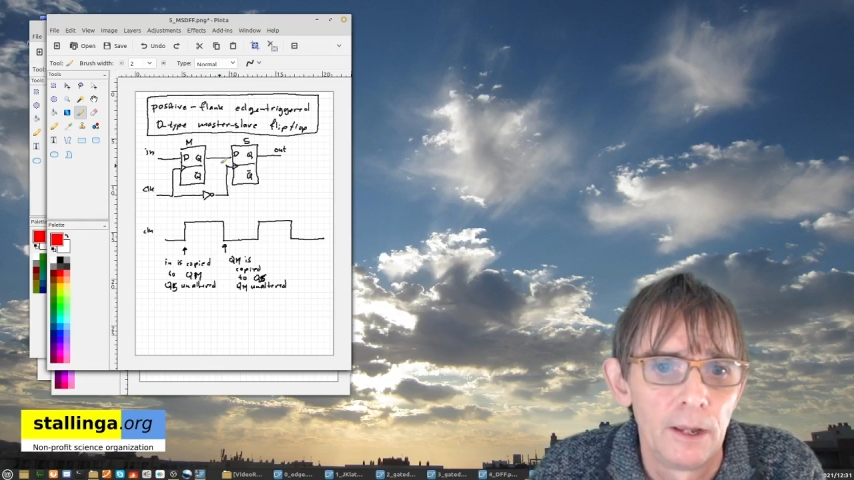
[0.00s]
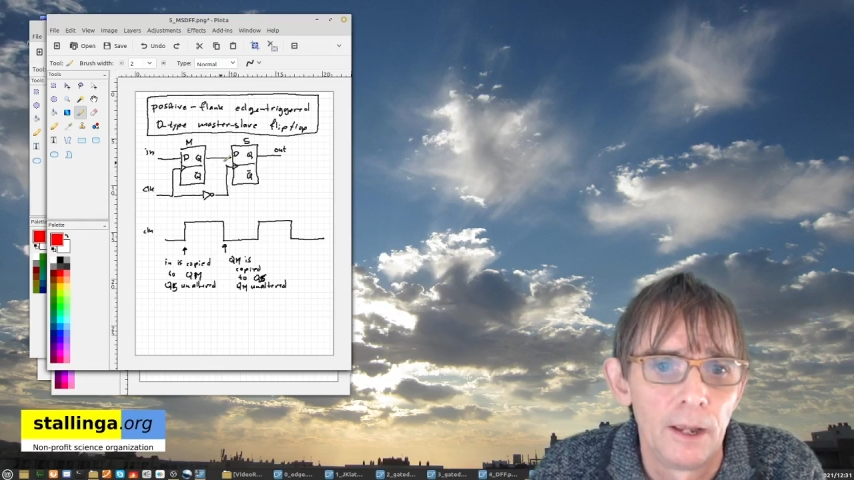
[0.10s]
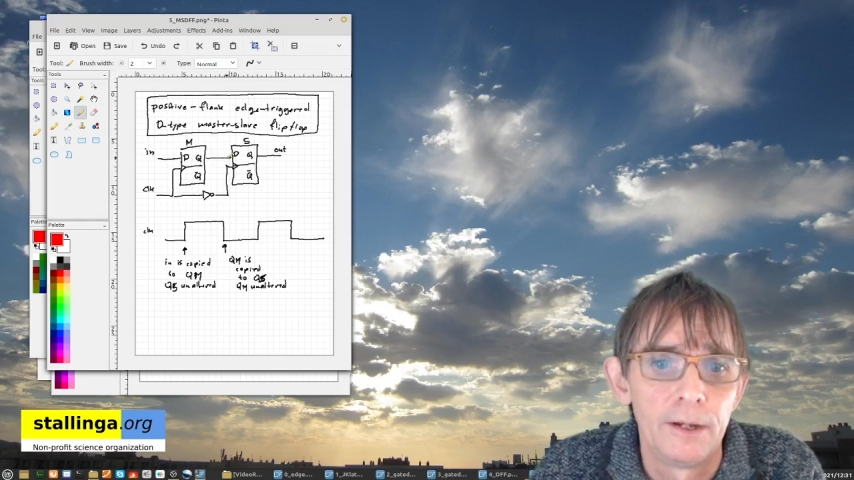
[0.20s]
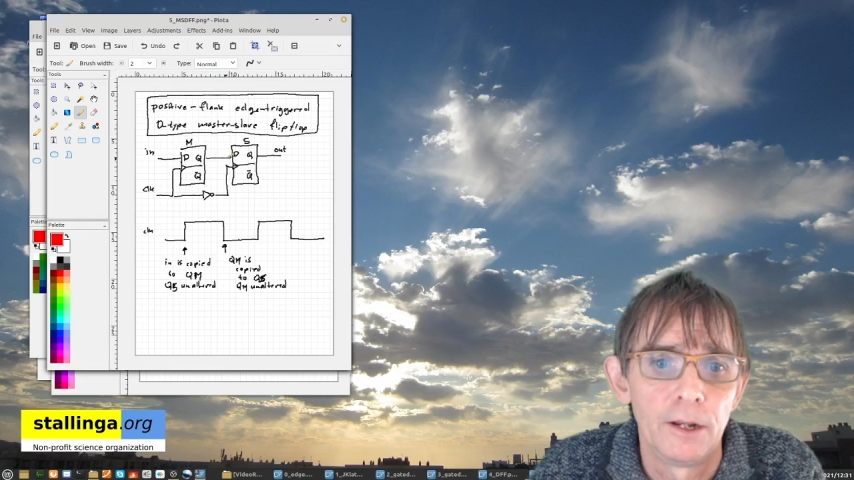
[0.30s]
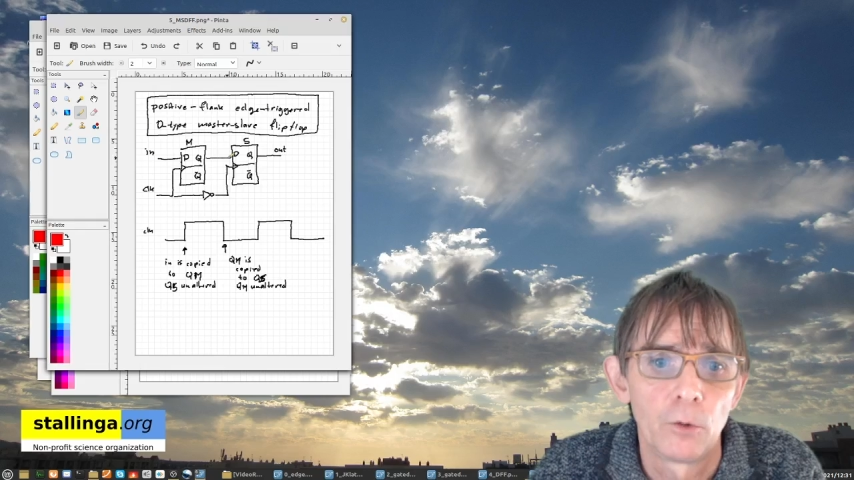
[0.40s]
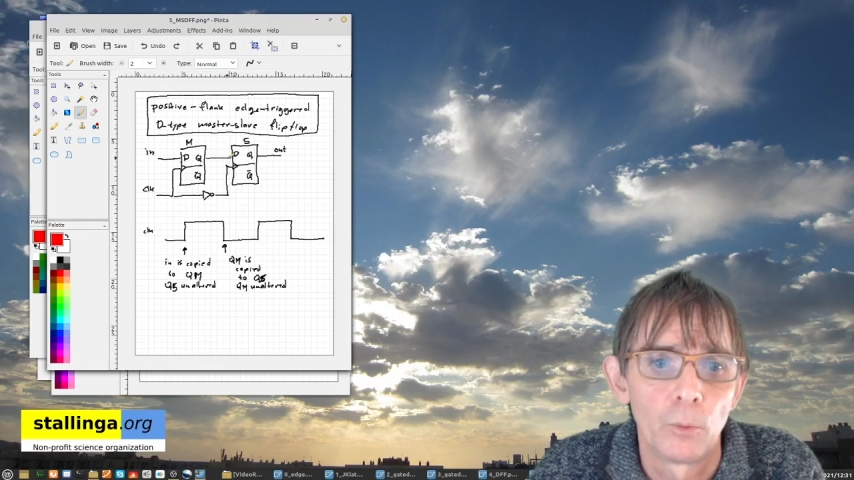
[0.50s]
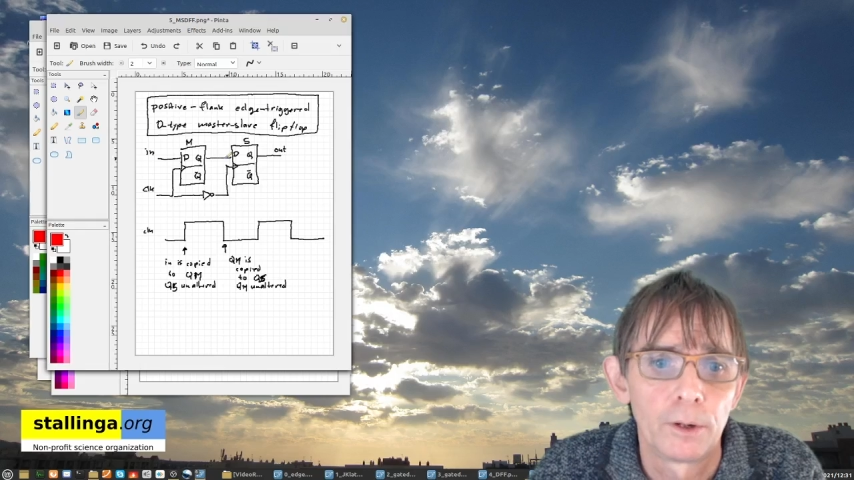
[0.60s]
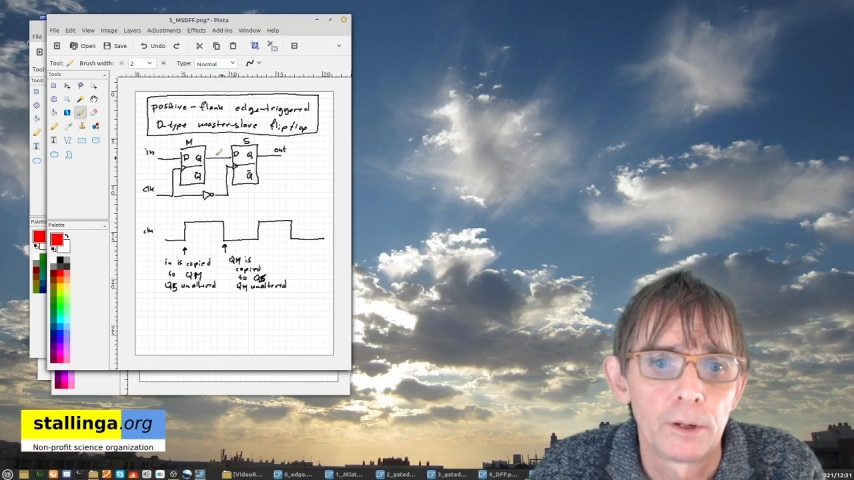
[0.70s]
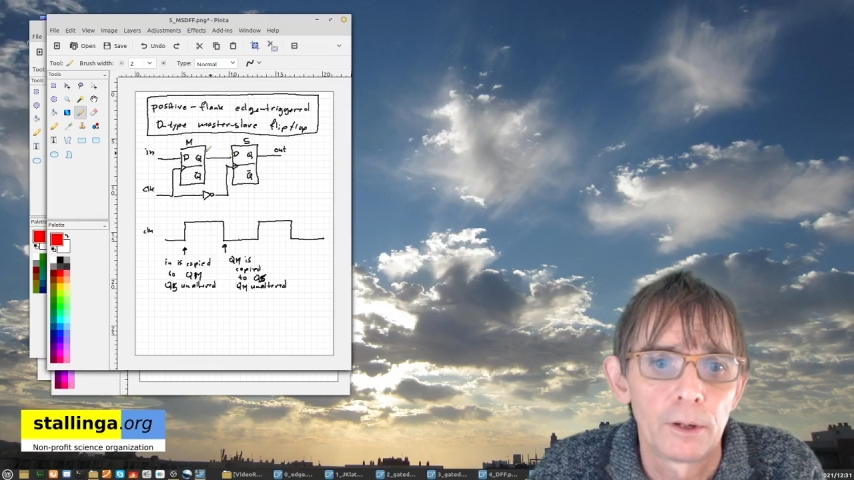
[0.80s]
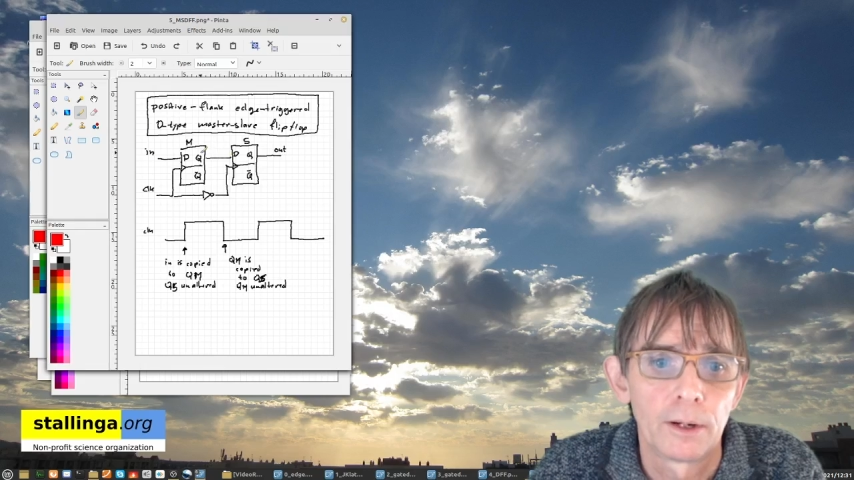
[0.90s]
And the other
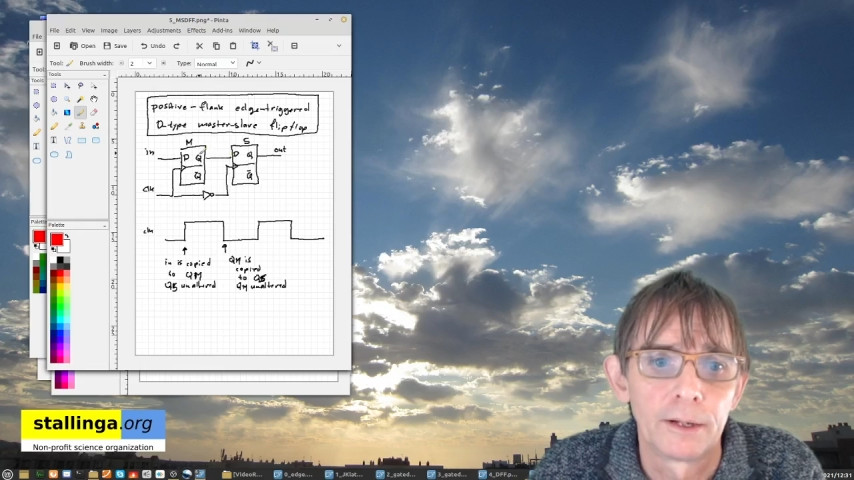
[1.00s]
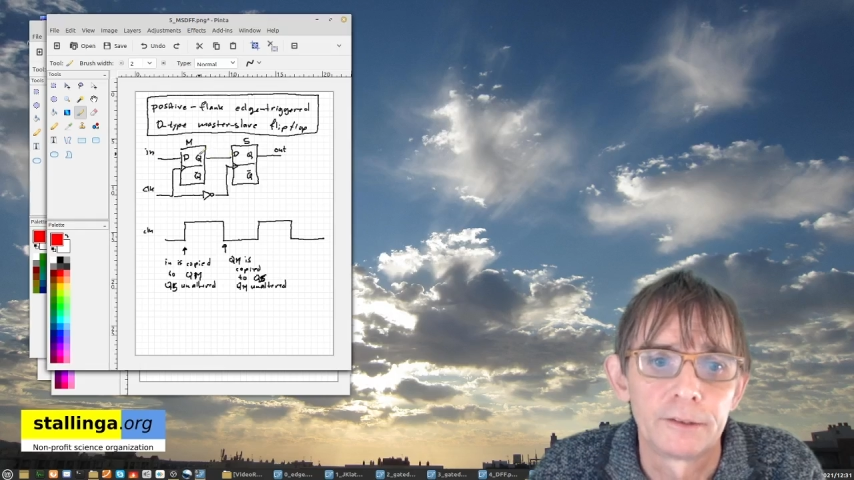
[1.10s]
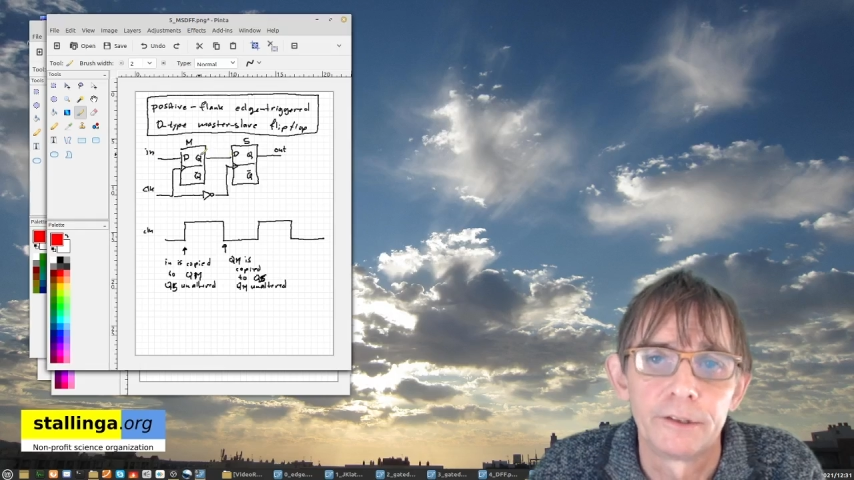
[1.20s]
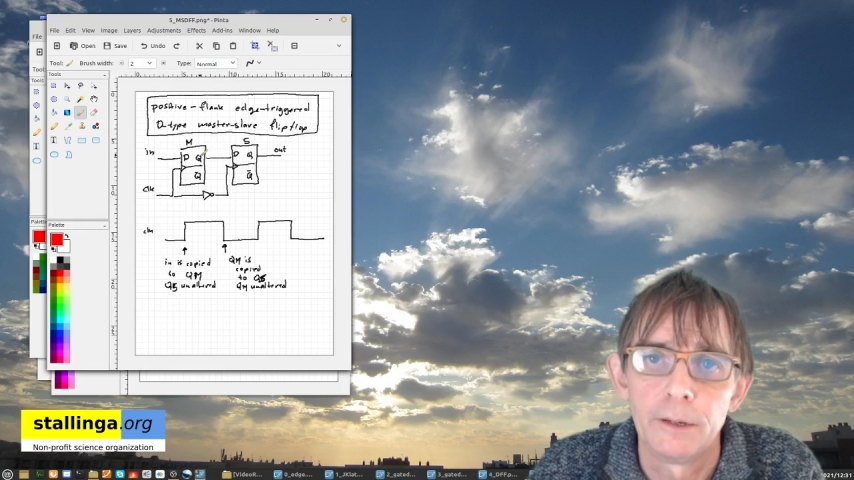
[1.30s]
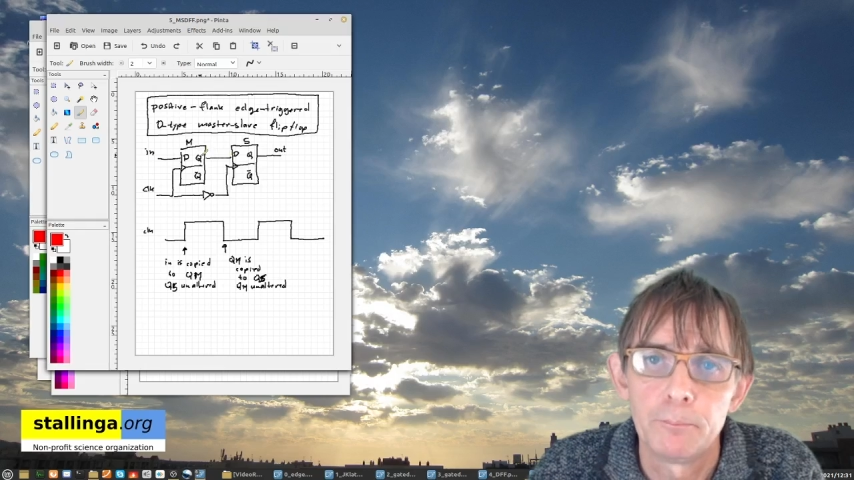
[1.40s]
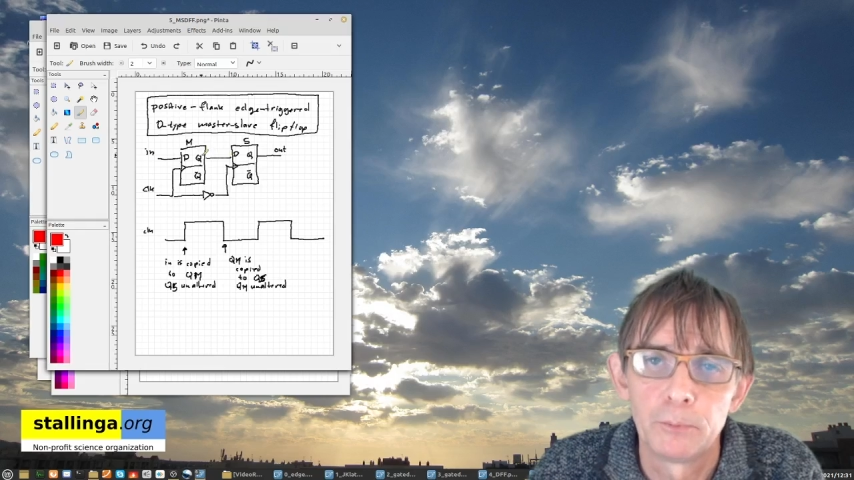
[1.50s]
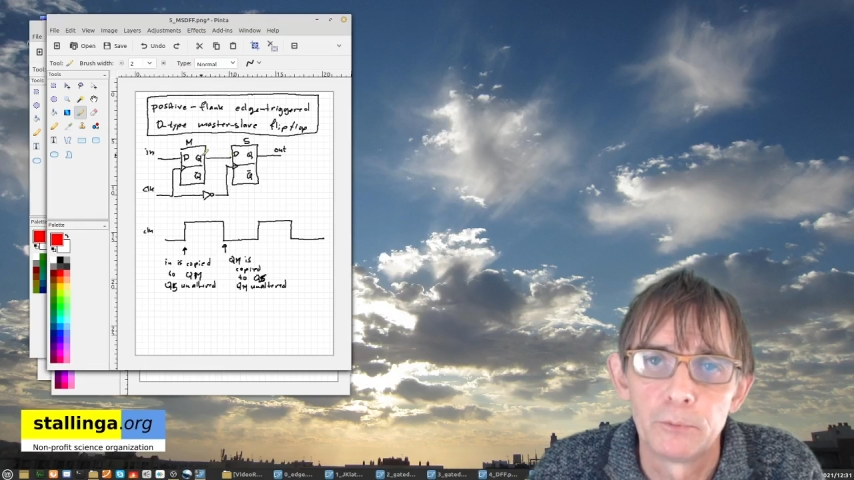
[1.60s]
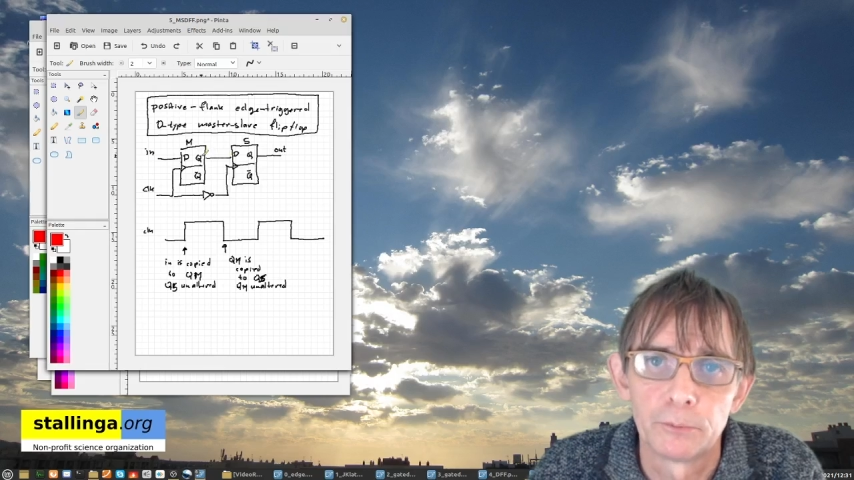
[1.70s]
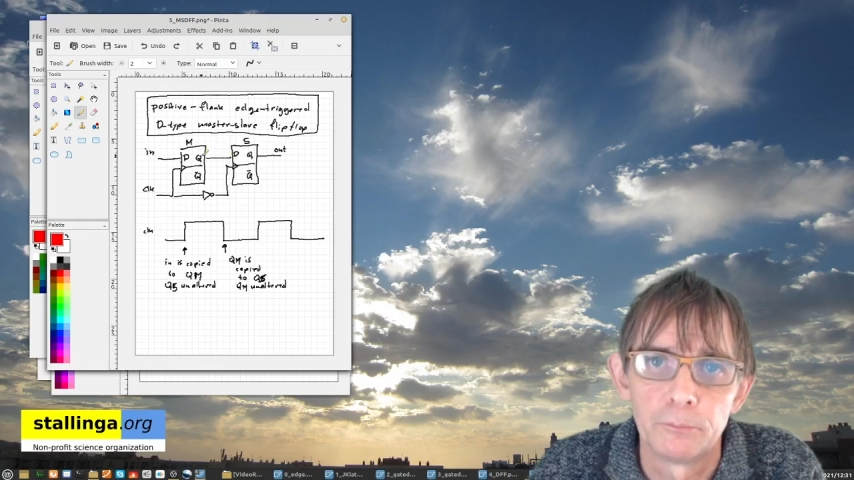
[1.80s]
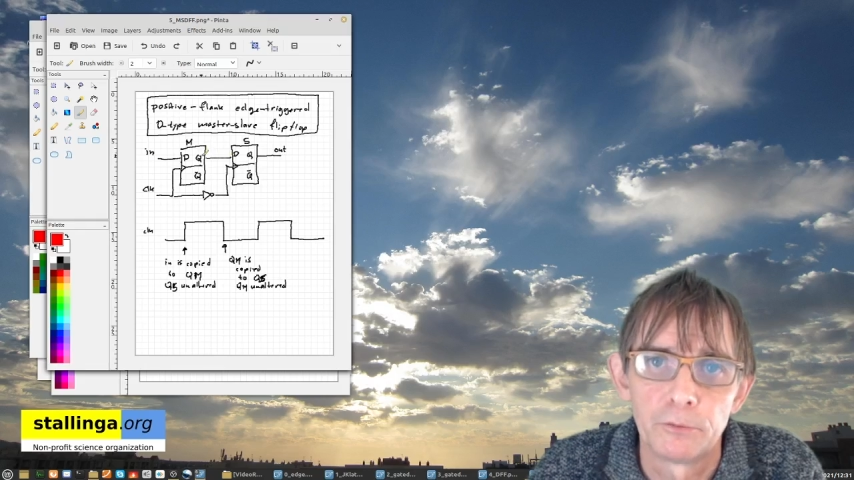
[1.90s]
one gets the
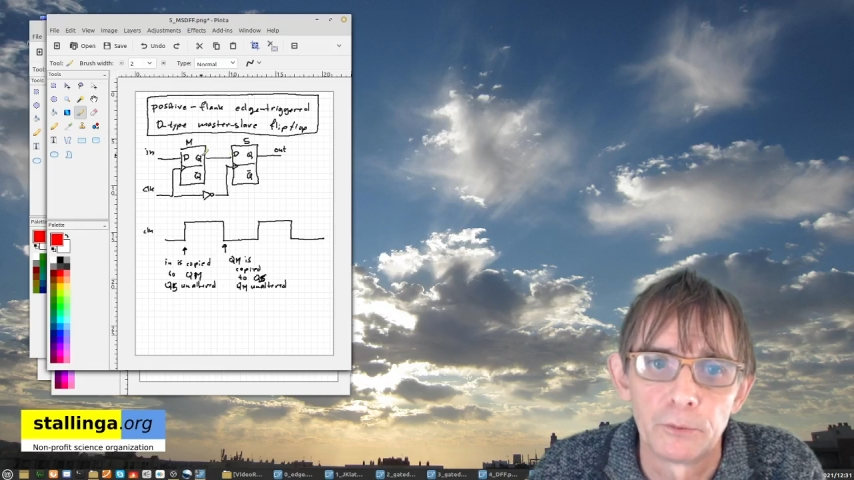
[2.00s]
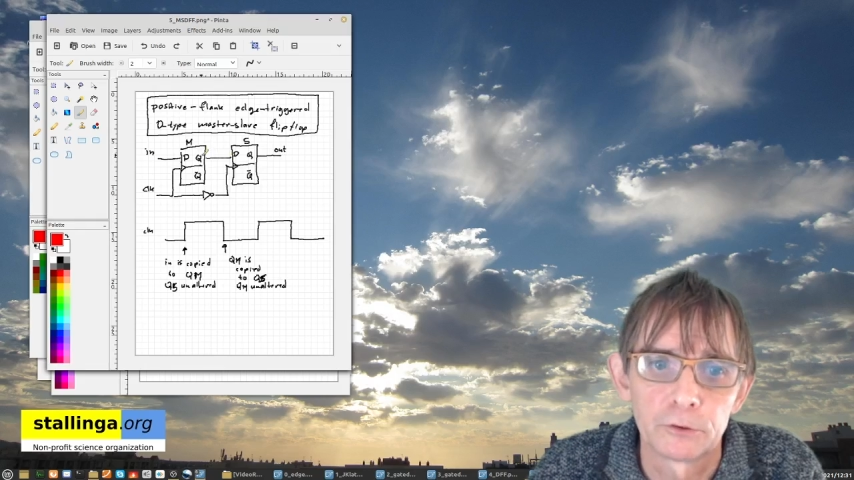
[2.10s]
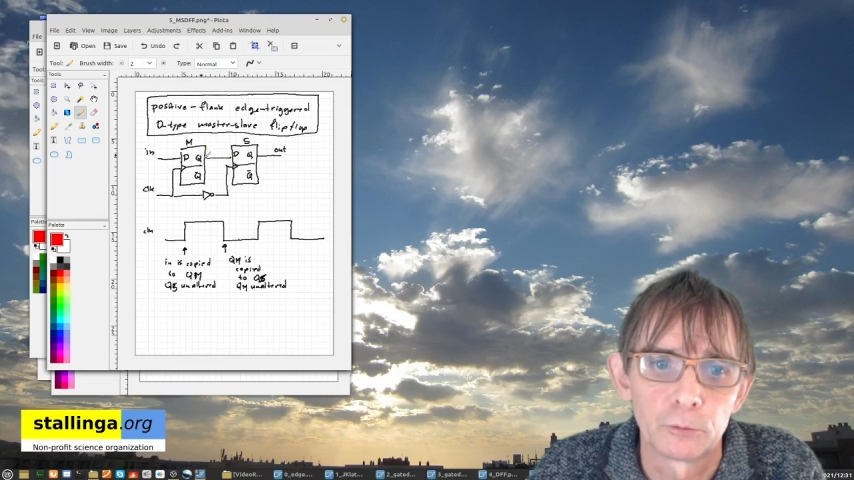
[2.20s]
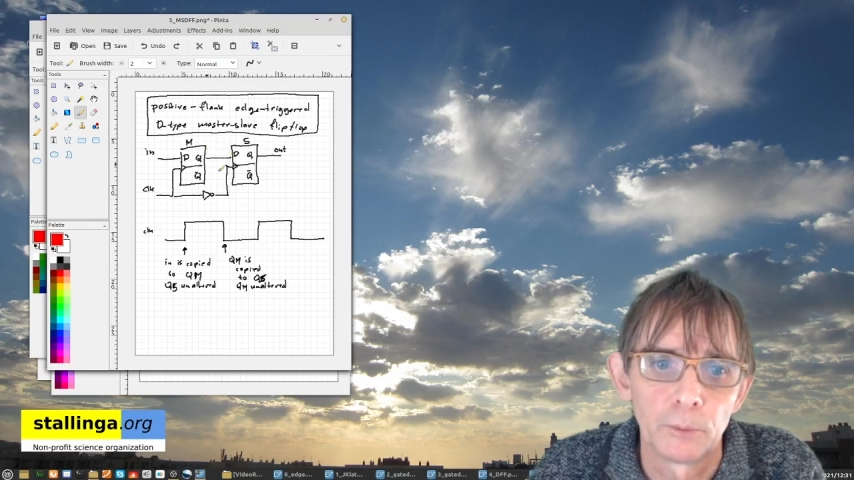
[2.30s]
input from the first